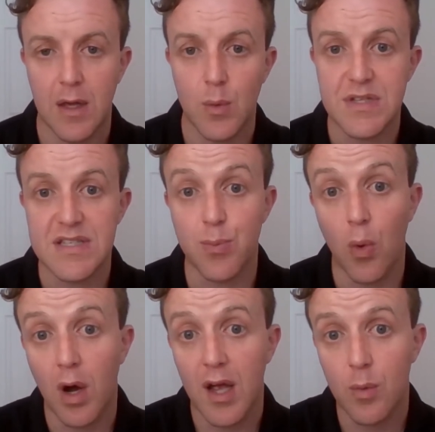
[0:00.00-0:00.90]
which is
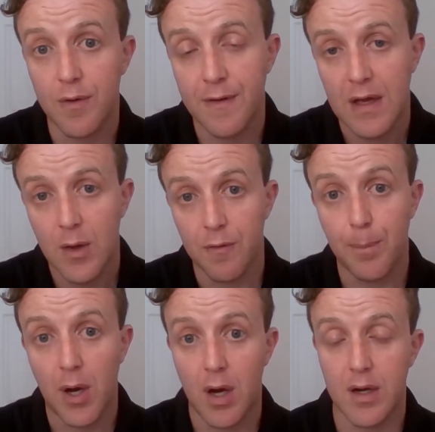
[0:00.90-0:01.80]
why we've
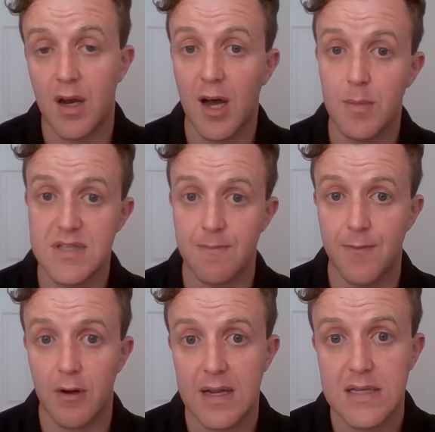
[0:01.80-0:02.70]
partnered up with some
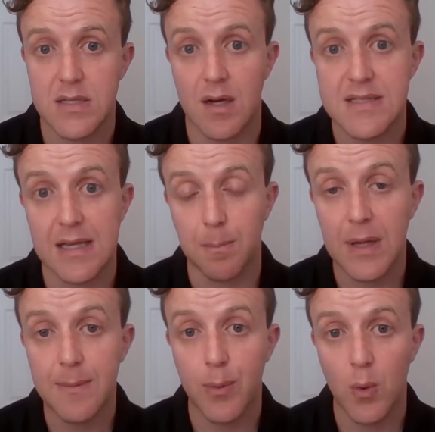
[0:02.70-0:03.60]
very exciting
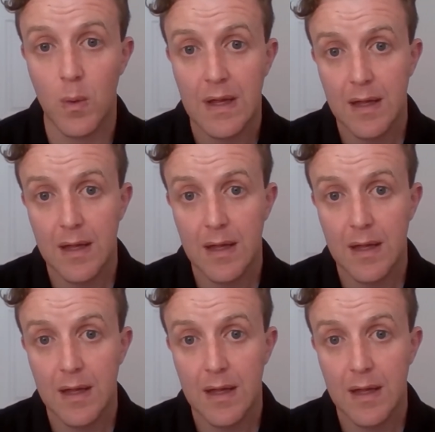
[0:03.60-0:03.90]
people,